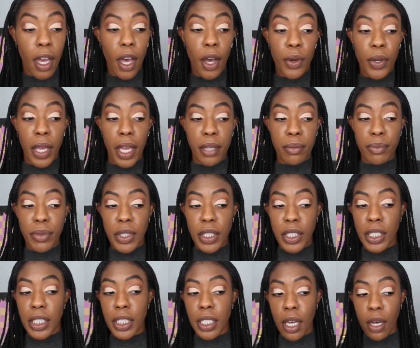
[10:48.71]
Okay,
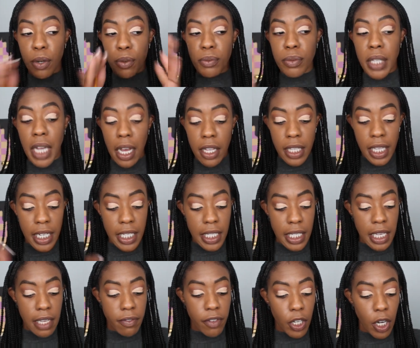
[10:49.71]
so now that
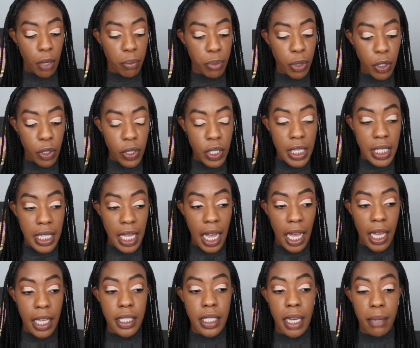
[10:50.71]
it's even on both
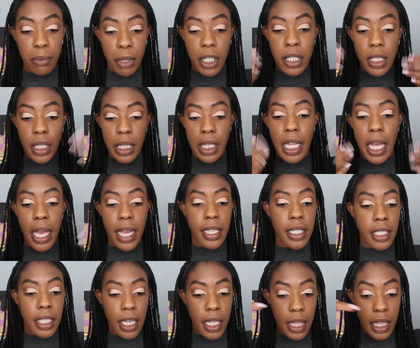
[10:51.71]
sides, I'm gonna
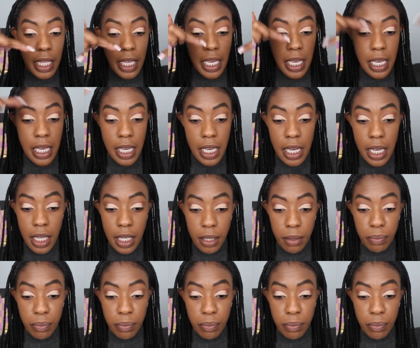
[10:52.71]
let the